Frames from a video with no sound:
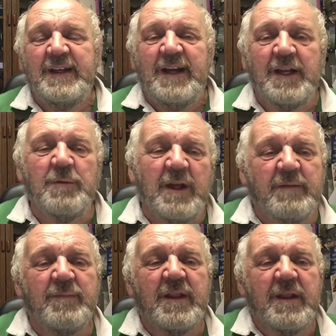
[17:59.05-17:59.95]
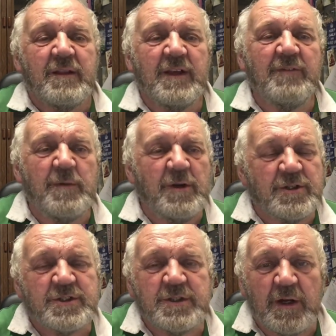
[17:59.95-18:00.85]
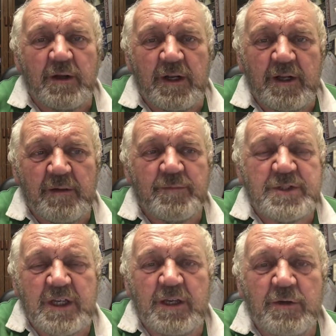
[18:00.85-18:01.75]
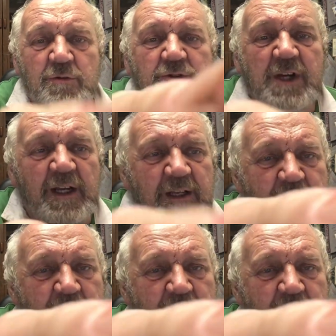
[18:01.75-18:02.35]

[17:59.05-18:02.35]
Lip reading: Anyway, thank you very much. I'll see you directly.